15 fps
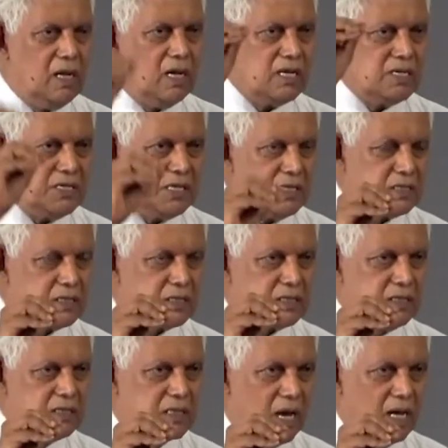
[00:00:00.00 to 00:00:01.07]
Jesus
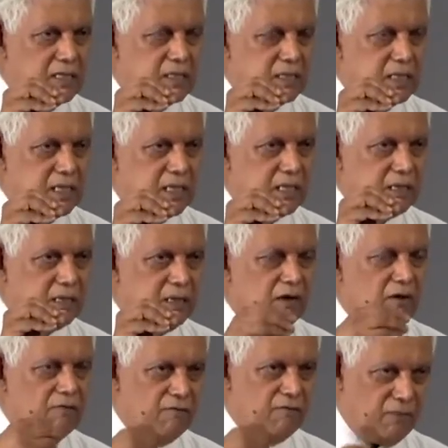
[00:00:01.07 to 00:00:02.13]
is asking
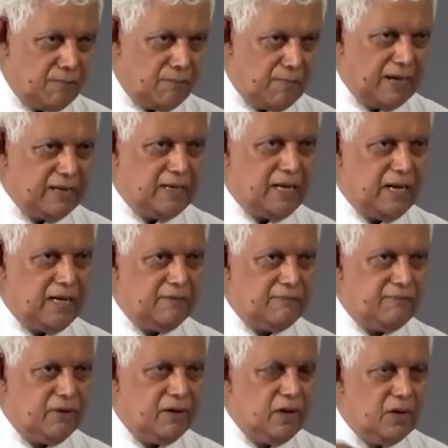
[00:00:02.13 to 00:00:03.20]
for my life,
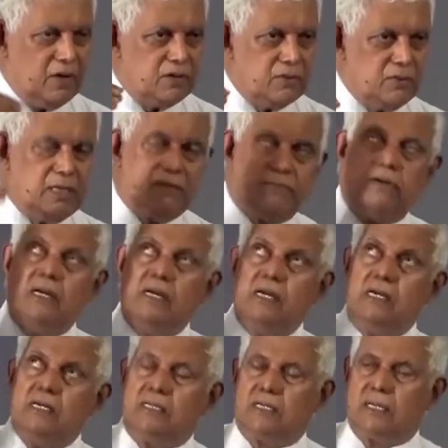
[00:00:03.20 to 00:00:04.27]
to live
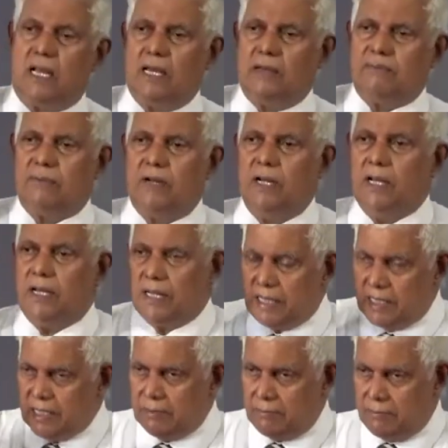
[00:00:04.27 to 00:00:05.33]
His life
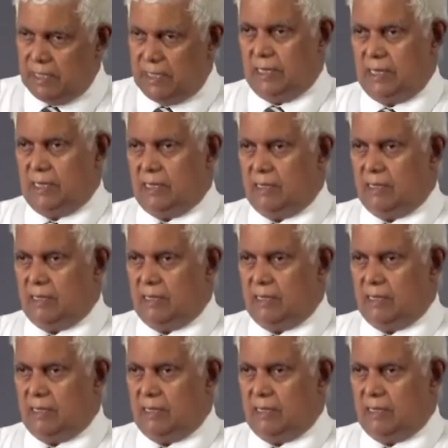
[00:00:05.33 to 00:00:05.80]
in me.